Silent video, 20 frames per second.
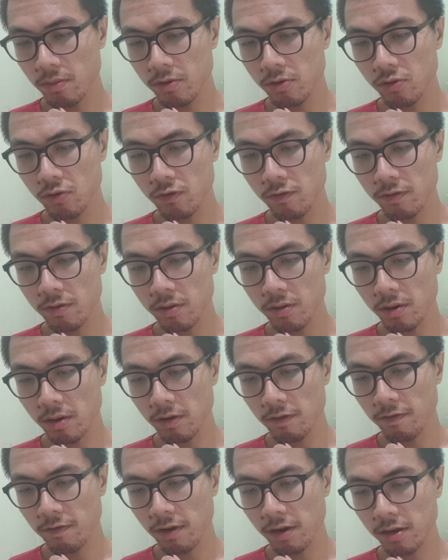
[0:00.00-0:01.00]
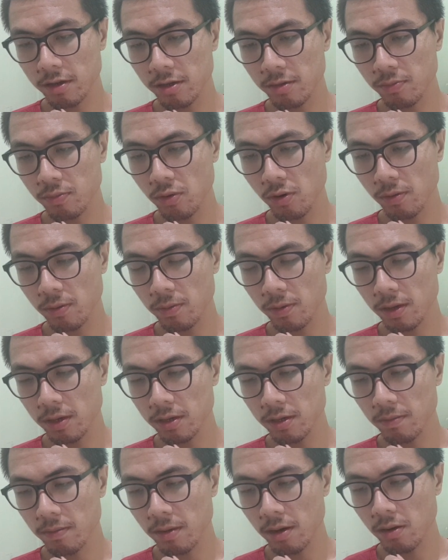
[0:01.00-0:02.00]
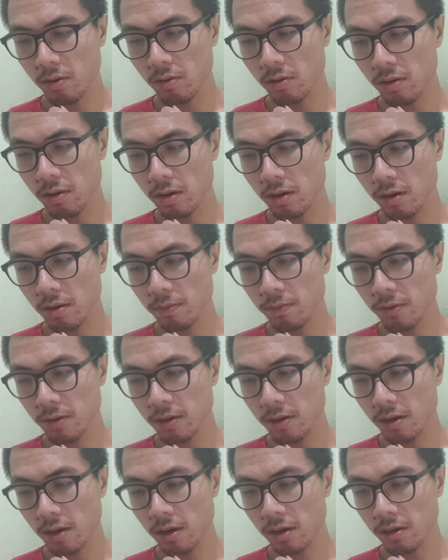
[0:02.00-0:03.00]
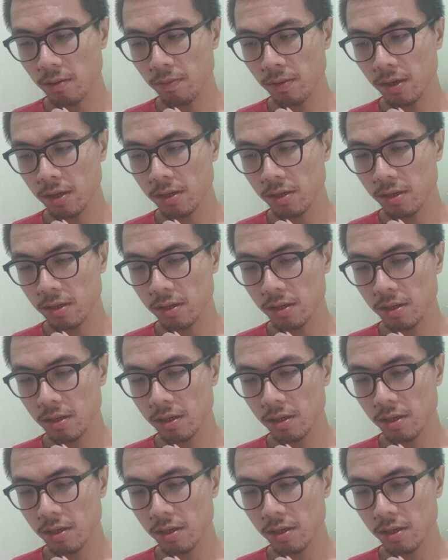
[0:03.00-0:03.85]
So that he finds it proper place among all the other pieces.